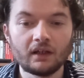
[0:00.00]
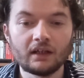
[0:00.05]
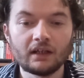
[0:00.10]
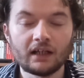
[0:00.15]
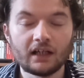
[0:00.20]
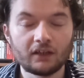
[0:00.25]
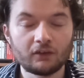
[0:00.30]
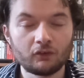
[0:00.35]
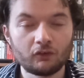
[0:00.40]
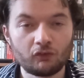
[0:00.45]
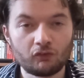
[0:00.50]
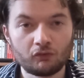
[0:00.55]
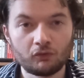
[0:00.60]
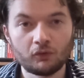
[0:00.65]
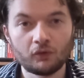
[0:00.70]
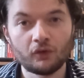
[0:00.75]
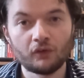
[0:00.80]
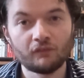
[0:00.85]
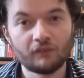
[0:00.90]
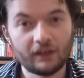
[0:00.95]
I got
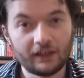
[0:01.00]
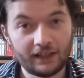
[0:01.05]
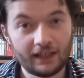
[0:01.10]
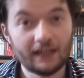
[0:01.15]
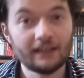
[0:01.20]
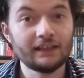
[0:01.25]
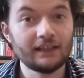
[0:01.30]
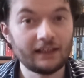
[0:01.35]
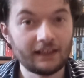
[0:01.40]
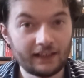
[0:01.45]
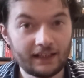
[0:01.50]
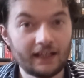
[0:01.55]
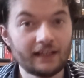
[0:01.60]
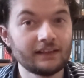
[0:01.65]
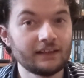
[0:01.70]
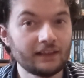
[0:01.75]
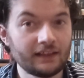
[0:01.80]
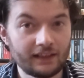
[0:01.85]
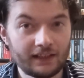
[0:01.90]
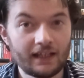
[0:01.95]
screwed over again and again
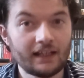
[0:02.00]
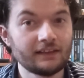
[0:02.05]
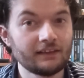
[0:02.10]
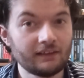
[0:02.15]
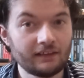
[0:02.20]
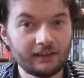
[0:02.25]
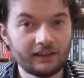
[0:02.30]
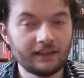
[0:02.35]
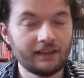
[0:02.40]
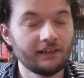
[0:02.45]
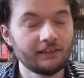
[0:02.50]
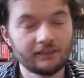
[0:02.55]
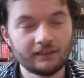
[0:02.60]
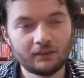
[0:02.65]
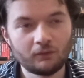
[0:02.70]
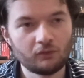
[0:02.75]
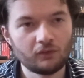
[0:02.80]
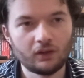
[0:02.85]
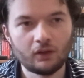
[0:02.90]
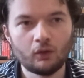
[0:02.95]
and again and again, and I
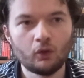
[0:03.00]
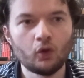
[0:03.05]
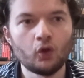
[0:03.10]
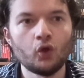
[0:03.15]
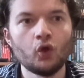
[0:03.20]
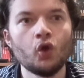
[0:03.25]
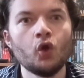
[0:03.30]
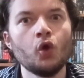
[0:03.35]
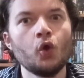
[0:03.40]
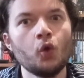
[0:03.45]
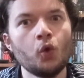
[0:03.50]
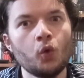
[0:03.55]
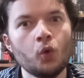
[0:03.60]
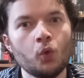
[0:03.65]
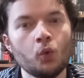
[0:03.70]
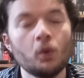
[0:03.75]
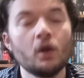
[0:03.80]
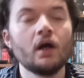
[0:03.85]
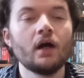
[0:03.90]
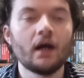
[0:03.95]
was like,
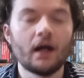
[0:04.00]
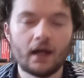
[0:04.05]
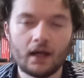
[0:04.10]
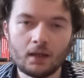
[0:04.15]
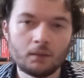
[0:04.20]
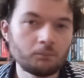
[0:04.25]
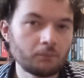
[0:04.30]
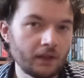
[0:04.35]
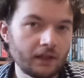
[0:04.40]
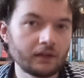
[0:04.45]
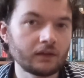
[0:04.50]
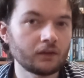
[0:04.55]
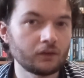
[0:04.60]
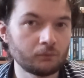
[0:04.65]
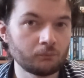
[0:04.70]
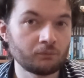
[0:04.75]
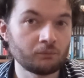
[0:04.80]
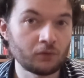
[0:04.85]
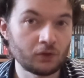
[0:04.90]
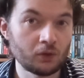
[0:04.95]
no, I'm buying a
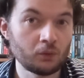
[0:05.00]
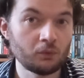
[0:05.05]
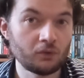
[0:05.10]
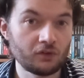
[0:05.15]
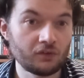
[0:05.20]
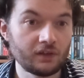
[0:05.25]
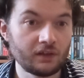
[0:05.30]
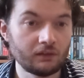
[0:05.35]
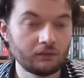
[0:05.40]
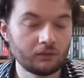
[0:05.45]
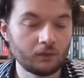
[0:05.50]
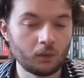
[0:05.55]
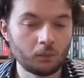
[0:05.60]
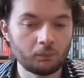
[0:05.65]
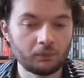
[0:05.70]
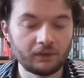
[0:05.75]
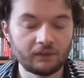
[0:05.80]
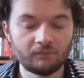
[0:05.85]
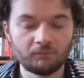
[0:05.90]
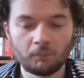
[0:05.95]
new and sealed
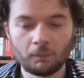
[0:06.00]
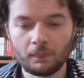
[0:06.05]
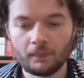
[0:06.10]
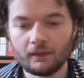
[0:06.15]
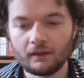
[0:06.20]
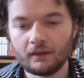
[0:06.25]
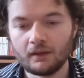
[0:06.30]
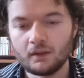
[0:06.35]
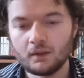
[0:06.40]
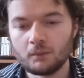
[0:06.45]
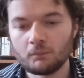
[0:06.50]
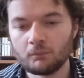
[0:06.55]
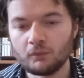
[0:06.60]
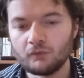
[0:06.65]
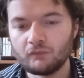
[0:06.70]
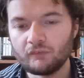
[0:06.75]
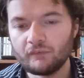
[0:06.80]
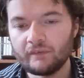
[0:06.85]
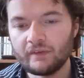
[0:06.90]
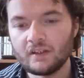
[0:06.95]
copy. But
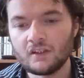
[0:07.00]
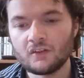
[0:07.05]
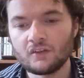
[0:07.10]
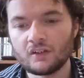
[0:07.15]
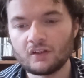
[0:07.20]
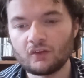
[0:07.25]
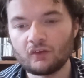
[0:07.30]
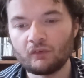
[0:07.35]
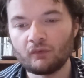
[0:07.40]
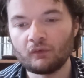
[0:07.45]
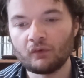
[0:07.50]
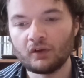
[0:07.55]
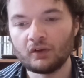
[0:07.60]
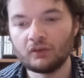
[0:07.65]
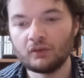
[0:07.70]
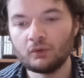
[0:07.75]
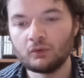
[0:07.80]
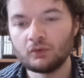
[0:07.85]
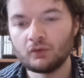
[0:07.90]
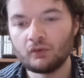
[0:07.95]
for this, I just thought I'd
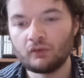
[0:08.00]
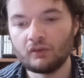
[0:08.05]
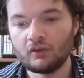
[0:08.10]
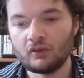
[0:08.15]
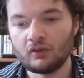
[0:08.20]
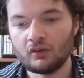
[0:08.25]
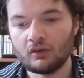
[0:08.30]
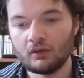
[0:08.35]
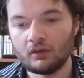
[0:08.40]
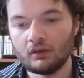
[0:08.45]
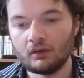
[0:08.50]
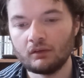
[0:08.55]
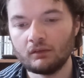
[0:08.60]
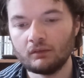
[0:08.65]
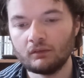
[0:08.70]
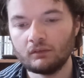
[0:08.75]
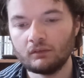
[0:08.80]
do justice to,